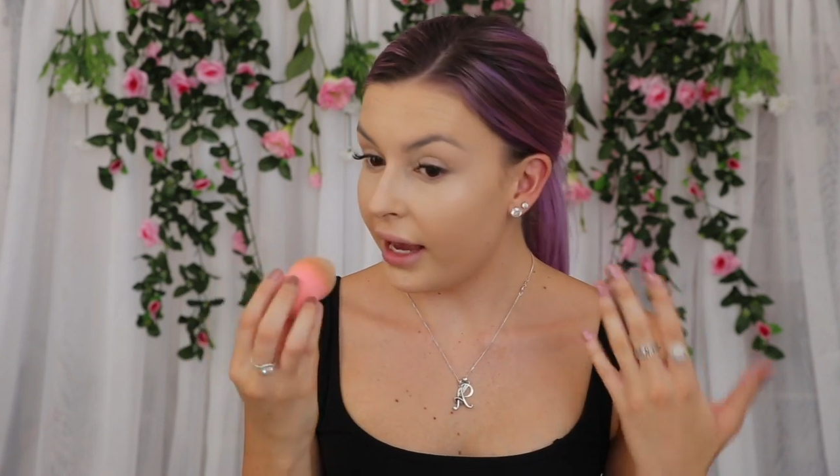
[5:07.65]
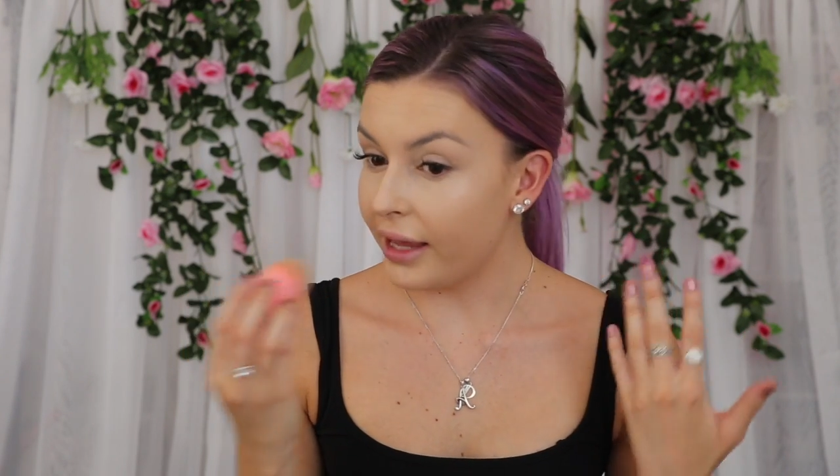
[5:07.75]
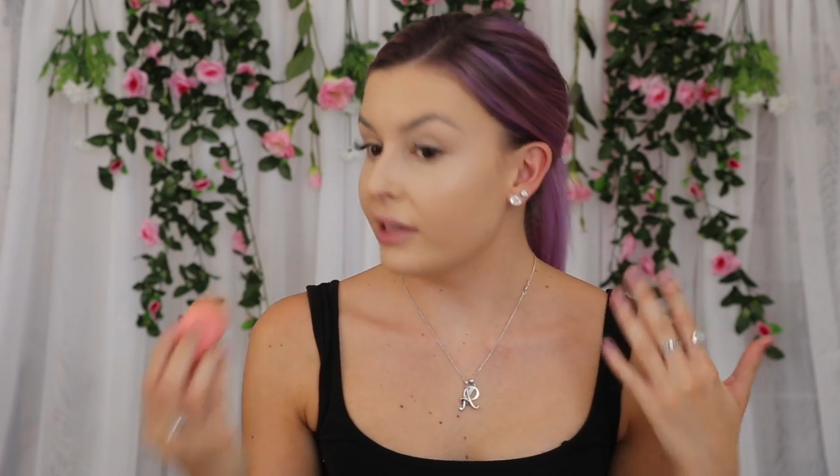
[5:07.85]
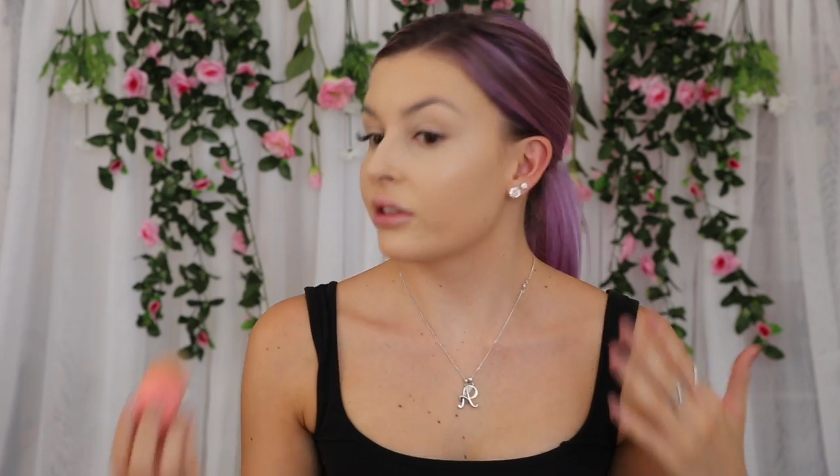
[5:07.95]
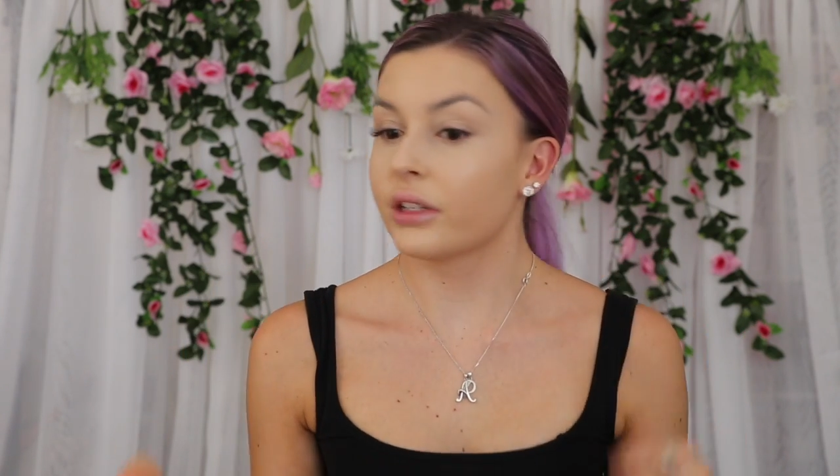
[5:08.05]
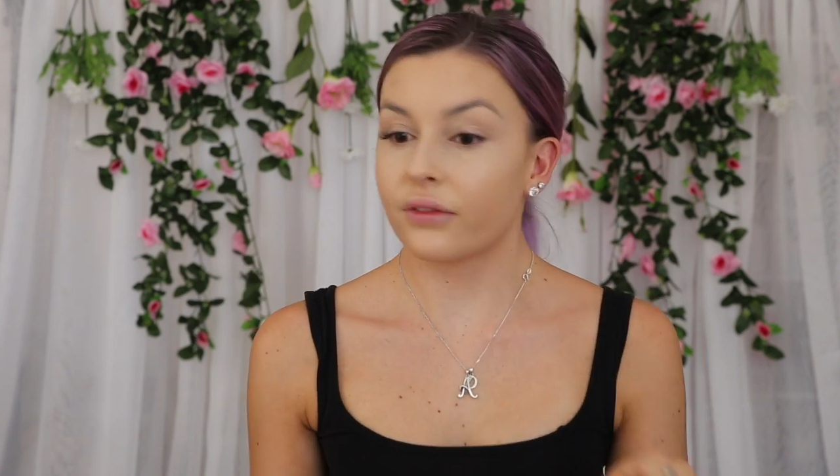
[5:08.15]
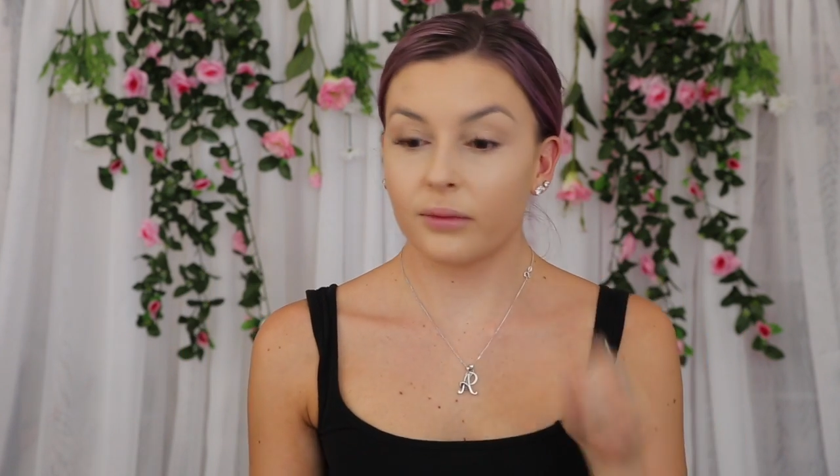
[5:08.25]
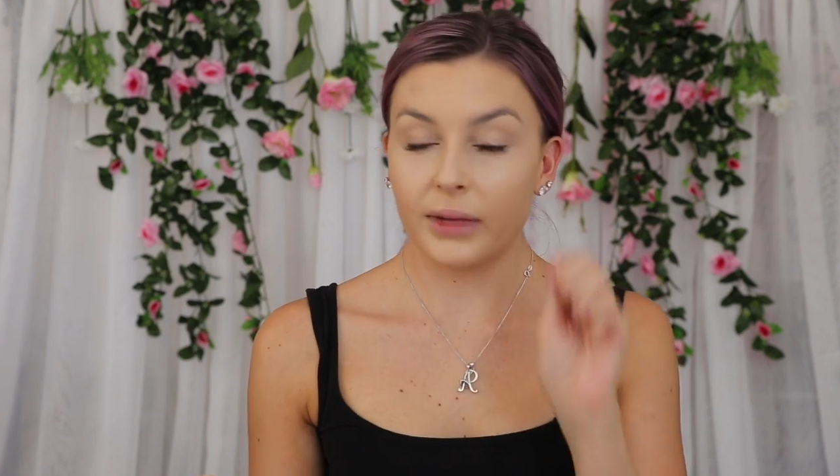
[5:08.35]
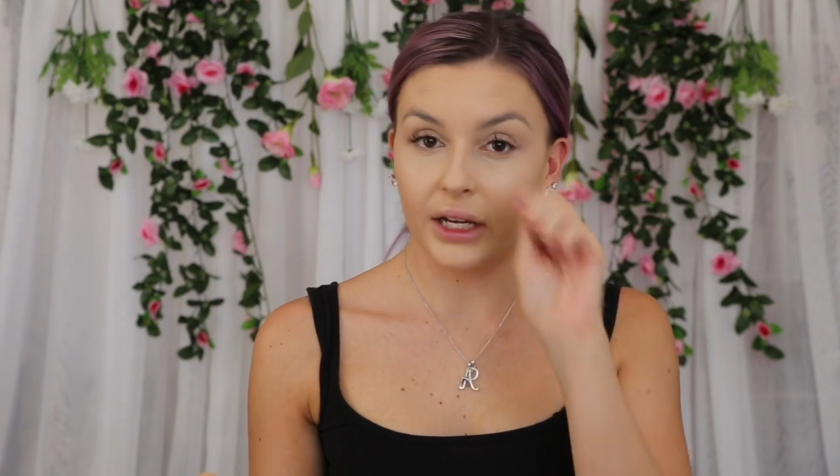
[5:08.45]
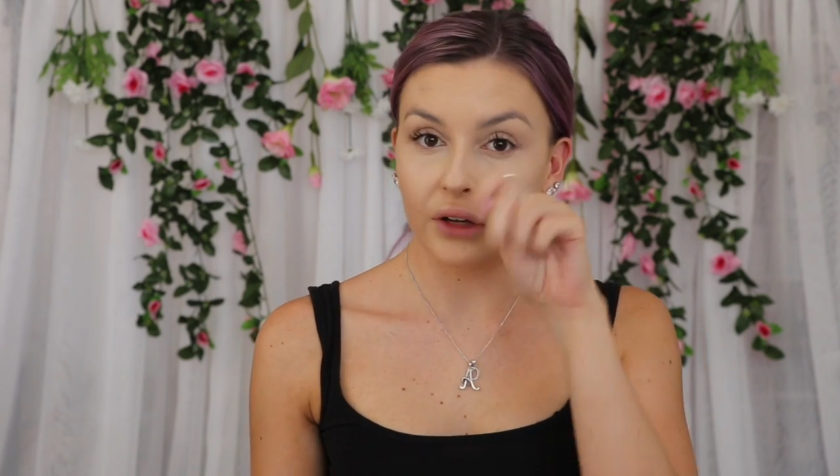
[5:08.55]
and that's only
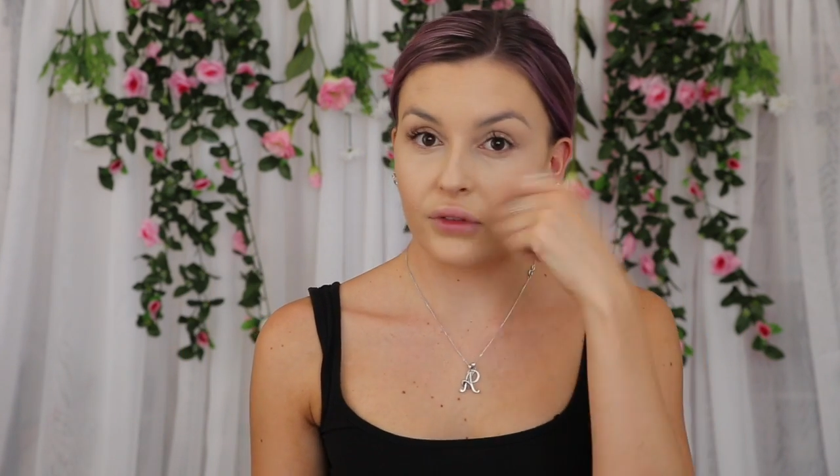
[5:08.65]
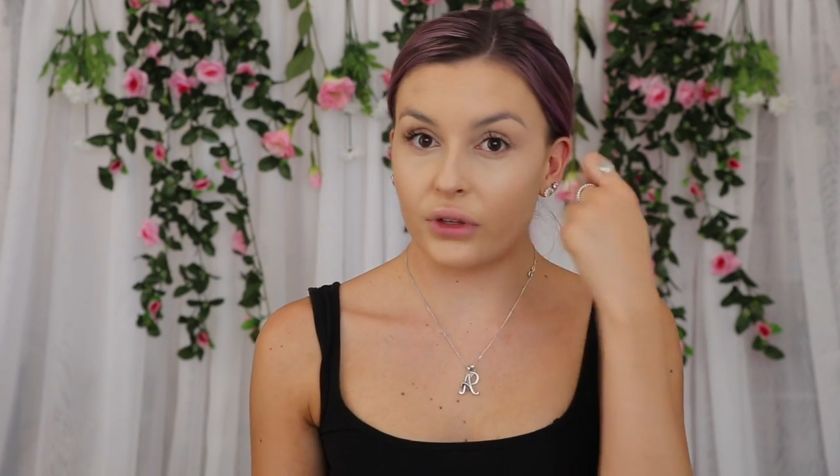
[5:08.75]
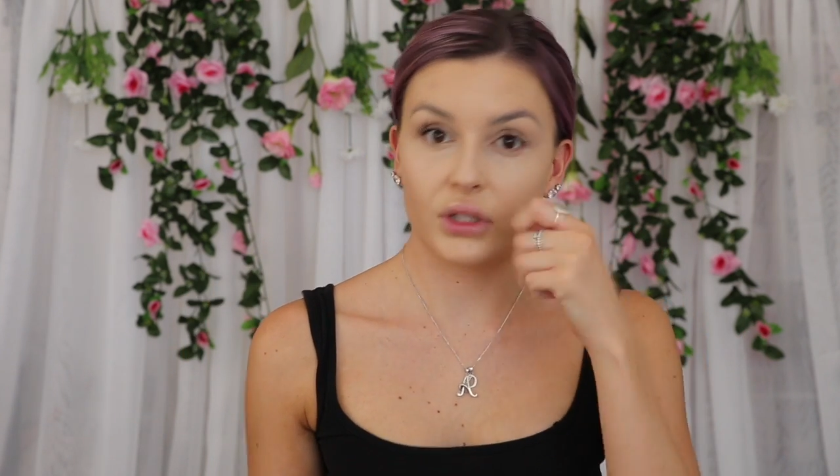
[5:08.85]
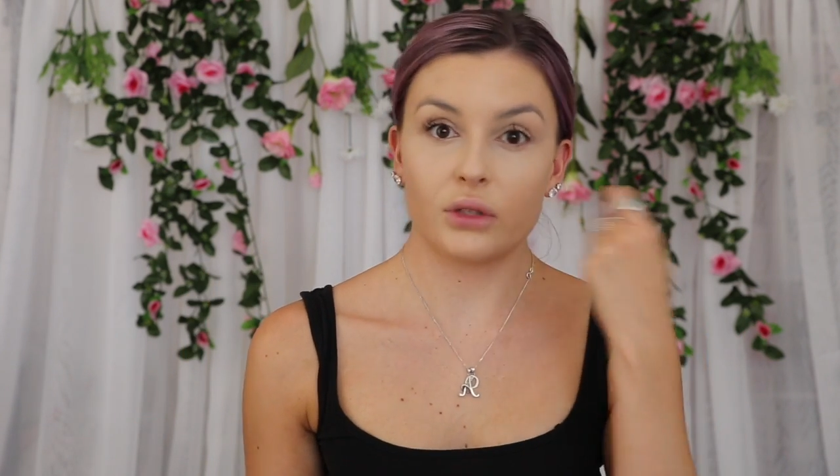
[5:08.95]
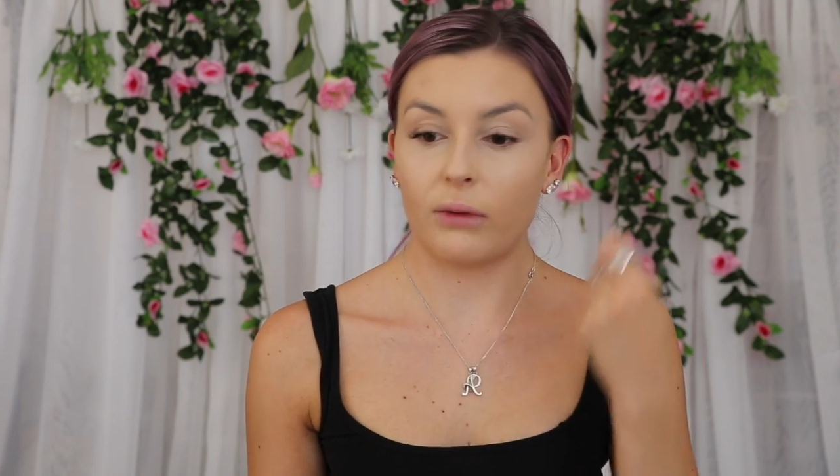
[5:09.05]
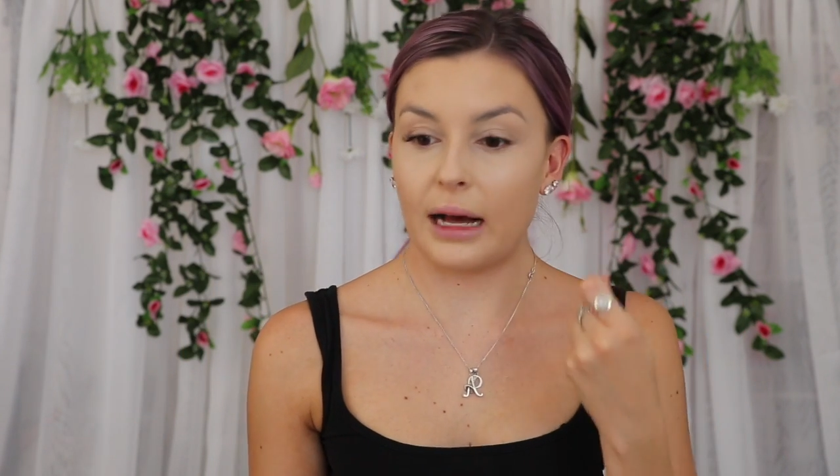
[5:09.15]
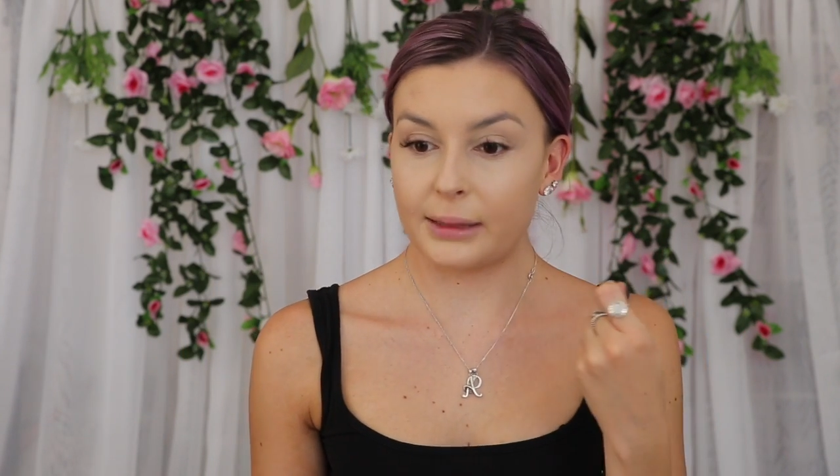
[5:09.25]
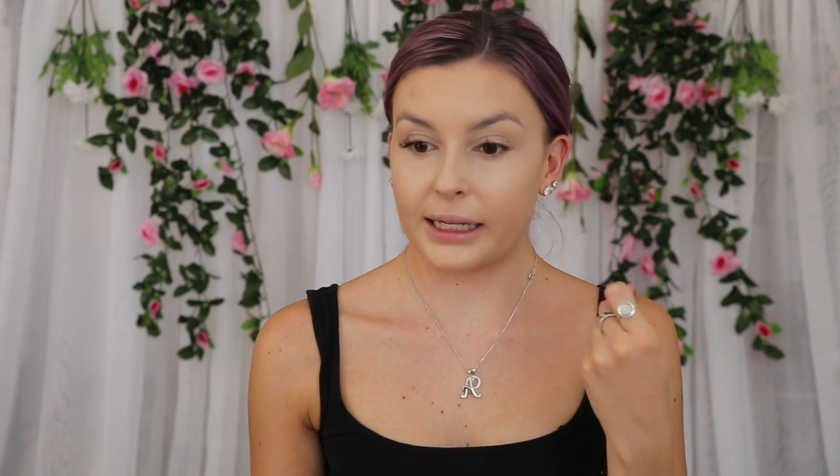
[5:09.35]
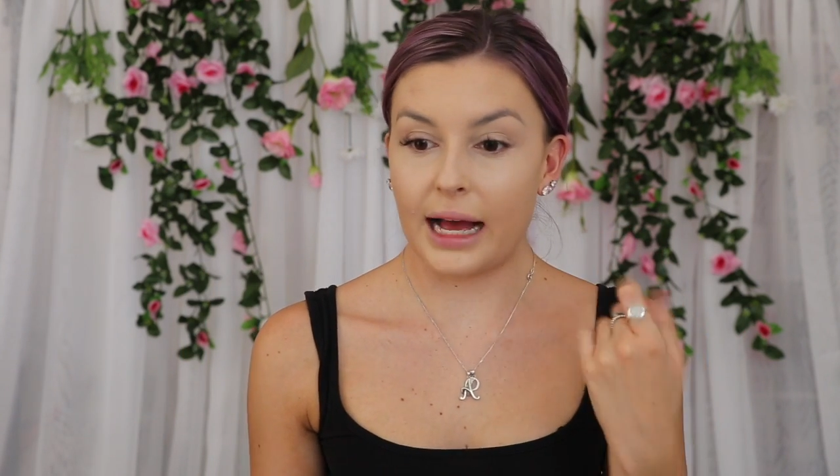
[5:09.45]
from like a few swipes.